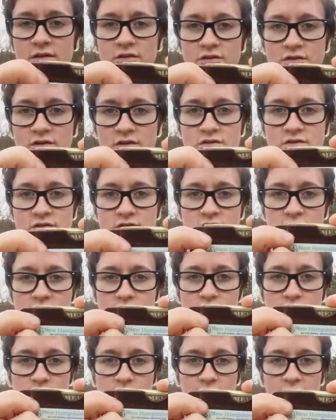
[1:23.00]
she is just all
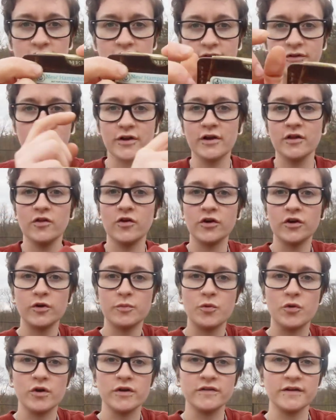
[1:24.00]
over the place. Look at, look at her
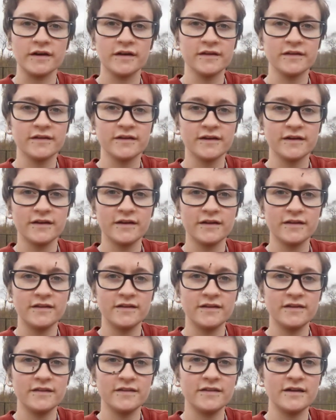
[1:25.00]
pointing.
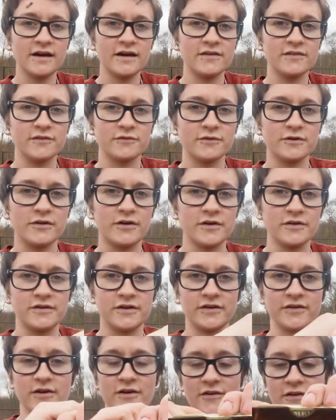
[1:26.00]
That is a real
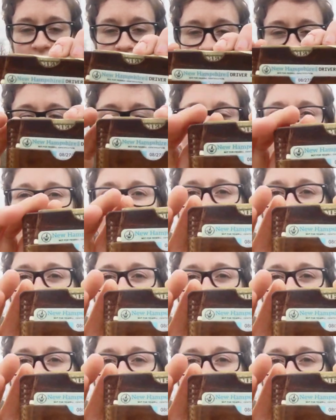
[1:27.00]
hunting dog right there.